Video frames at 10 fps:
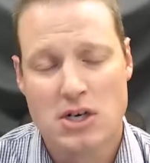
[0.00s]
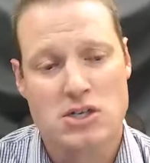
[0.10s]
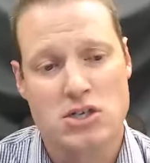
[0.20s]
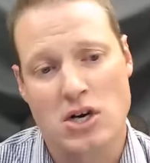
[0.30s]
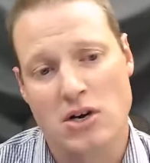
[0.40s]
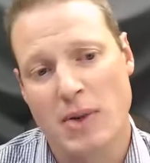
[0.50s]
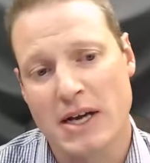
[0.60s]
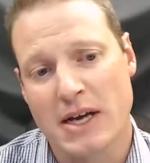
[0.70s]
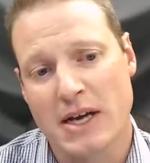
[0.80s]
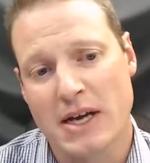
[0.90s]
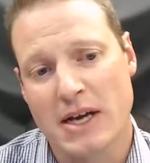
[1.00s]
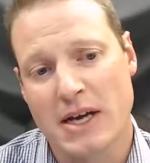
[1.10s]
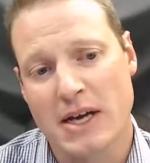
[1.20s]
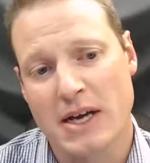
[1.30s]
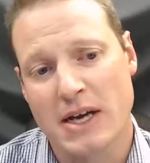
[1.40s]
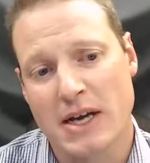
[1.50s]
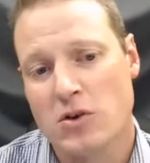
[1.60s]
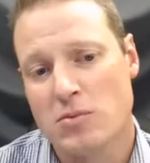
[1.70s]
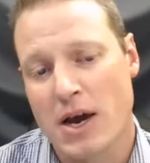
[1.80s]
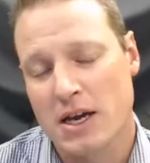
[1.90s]
So basically, if
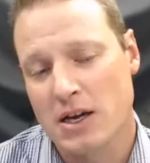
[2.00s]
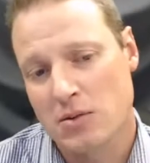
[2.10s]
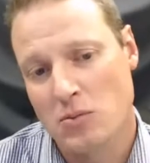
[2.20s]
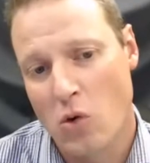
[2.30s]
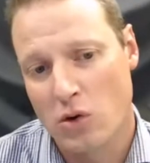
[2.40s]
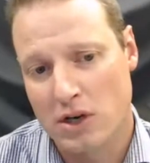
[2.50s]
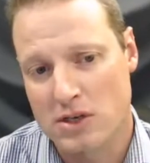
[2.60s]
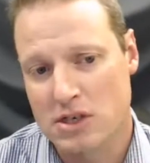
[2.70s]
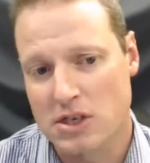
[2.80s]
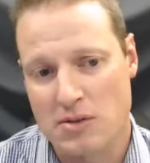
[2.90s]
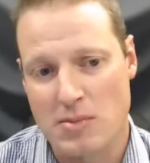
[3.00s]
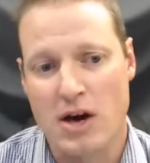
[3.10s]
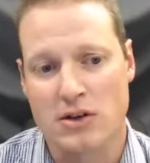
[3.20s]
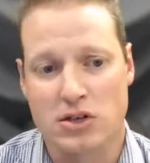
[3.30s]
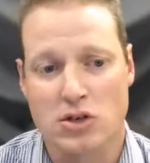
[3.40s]
you make more than a certain amount,